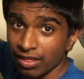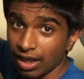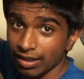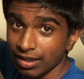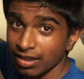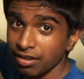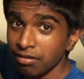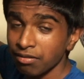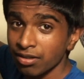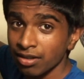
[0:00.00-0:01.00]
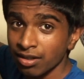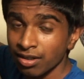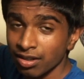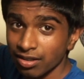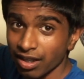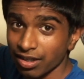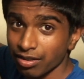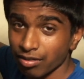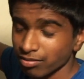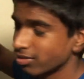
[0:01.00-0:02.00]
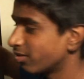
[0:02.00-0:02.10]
Now they see you. Now you don't.